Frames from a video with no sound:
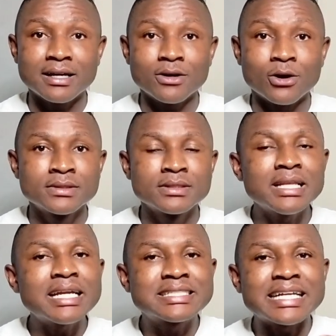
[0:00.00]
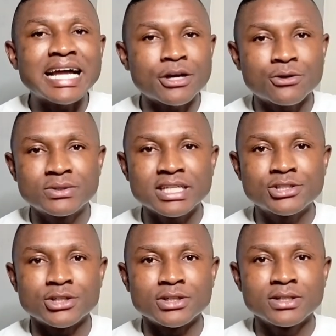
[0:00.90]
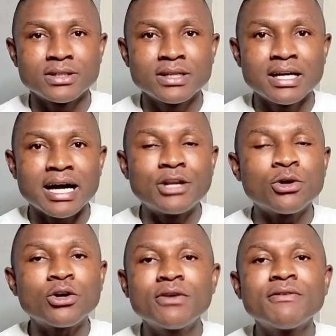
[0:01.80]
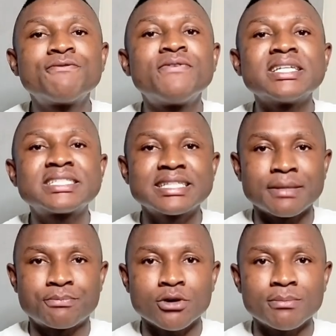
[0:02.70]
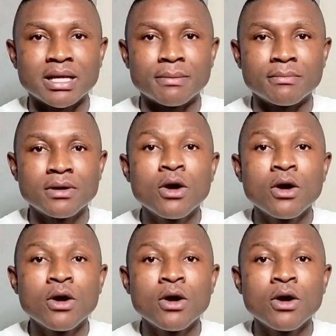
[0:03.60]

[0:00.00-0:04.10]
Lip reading: On. That is an accusation, and you're not even facing the problem.